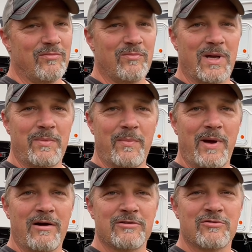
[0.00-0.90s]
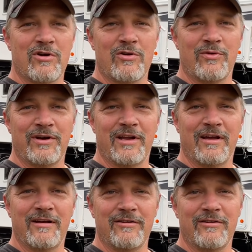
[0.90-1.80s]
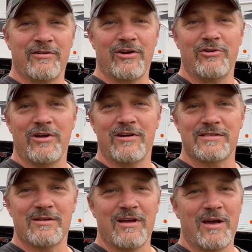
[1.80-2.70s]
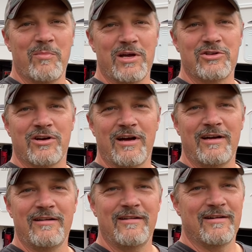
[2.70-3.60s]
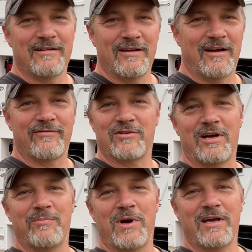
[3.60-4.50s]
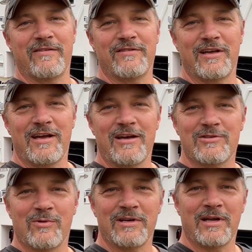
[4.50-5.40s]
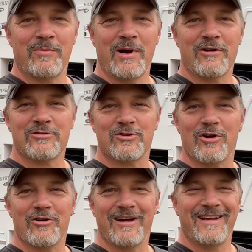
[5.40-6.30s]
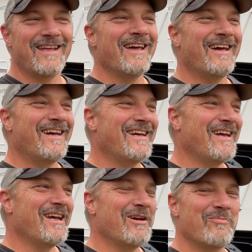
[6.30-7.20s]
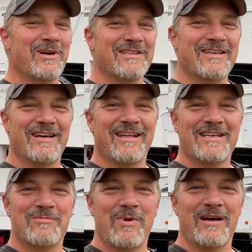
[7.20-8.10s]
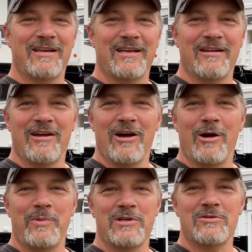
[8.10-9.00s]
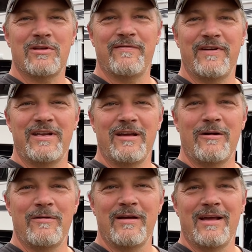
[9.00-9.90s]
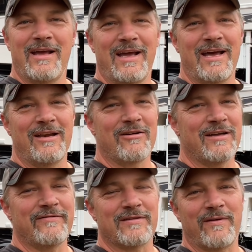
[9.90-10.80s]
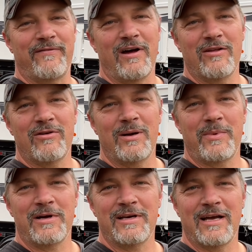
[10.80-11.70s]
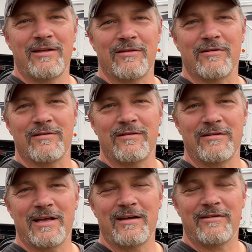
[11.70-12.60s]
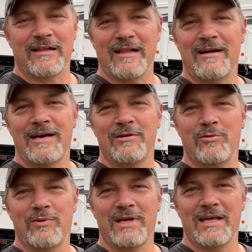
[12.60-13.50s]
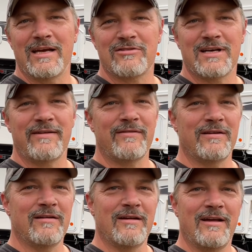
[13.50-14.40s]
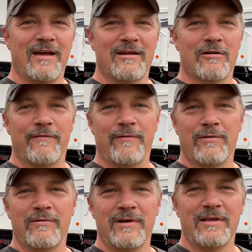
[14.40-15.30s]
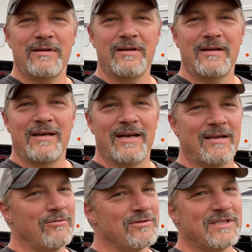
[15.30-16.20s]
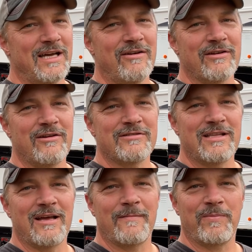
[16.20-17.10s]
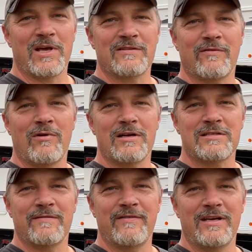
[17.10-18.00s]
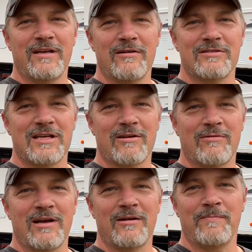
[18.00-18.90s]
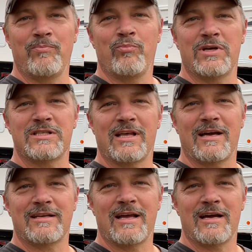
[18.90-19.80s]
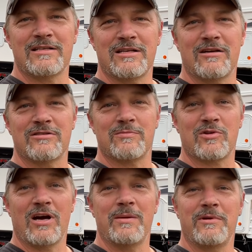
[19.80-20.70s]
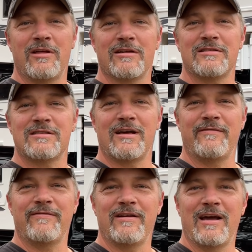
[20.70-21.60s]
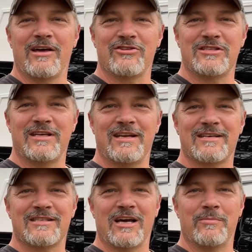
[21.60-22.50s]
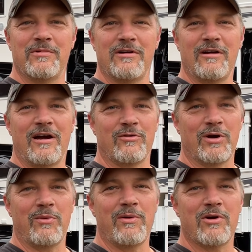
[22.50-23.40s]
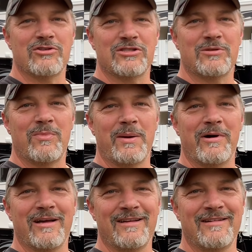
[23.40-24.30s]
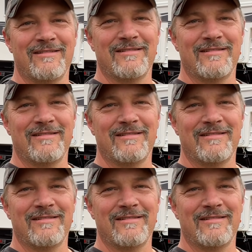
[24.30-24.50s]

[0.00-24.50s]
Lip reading: maybe a Power Stroke one day. I don't know, who knows? May try it. I've tried about everything else. Why not a Power Stroke, right? But that's about it. Hope you enjoyed the video, and I'll give a follow-up on down the line when we get out traveling and go four-wheeling, and we'll see how it goes then. Thanks for watching the video, sticking around. Please like, tag, share, subscribe, and all that good stuff, and I'll see you next time on Runaway Roses. Bye-bye.